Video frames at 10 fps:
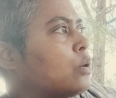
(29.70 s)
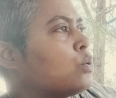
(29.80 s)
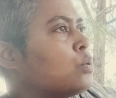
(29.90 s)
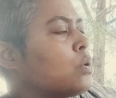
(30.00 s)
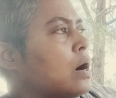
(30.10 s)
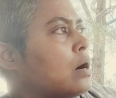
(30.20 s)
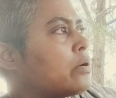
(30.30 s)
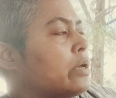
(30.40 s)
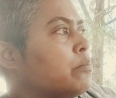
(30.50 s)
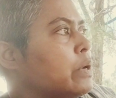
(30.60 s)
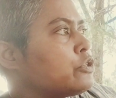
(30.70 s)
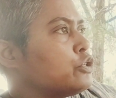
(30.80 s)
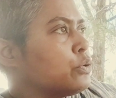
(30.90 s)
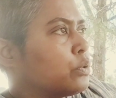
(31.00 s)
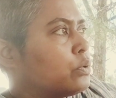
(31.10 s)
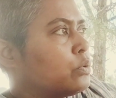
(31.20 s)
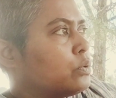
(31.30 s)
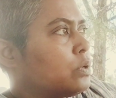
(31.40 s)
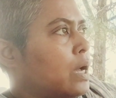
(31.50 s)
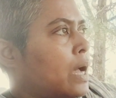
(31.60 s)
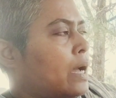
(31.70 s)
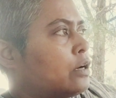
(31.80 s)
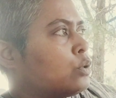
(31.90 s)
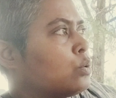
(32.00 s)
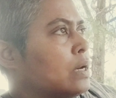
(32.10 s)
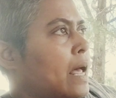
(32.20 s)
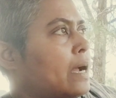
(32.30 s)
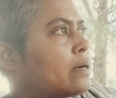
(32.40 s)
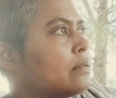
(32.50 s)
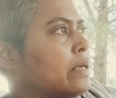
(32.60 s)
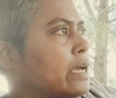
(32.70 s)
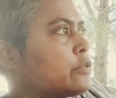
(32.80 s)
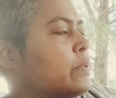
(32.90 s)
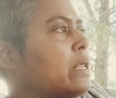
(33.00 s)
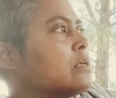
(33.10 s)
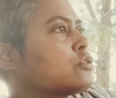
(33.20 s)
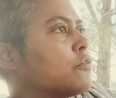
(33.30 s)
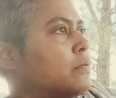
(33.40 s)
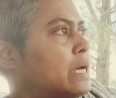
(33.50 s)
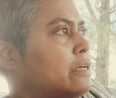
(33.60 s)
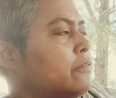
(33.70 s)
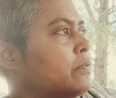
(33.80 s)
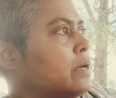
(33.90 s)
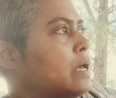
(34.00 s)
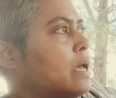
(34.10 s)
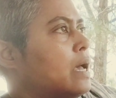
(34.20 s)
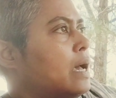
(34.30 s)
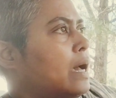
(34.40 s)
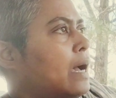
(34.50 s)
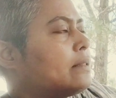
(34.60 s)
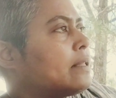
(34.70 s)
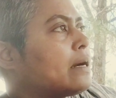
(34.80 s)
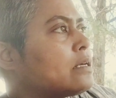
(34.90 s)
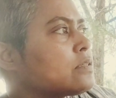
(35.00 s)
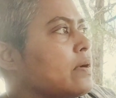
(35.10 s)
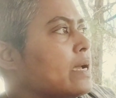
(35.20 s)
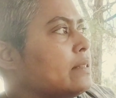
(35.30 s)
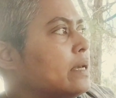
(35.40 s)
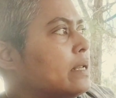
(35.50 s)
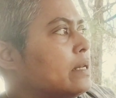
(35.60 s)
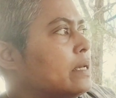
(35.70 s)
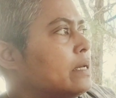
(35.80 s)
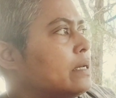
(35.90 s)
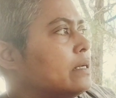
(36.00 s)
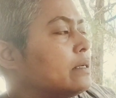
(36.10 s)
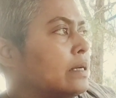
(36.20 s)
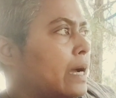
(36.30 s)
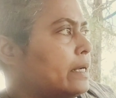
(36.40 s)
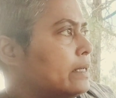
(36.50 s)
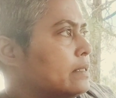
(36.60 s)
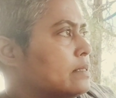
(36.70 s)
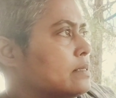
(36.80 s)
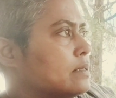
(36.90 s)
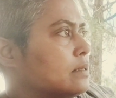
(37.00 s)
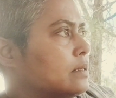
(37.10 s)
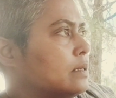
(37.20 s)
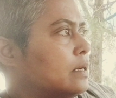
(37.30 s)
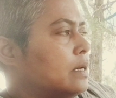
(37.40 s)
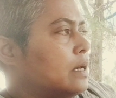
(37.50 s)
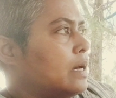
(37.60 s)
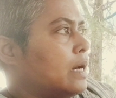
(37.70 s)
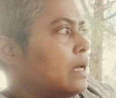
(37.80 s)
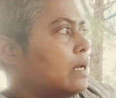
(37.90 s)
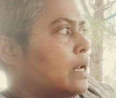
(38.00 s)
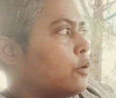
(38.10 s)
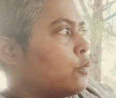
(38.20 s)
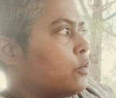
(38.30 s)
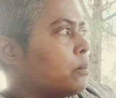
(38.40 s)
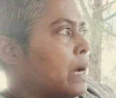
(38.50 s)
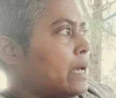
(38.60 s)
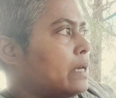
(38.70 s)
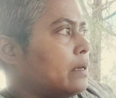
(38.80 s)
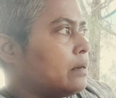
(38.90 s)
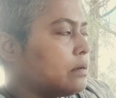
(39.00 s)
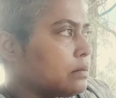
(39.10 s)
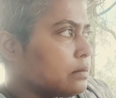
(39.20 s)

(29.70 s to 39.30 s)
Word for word: who are immature and who lack the experience of life and that is why they need guidance. Now my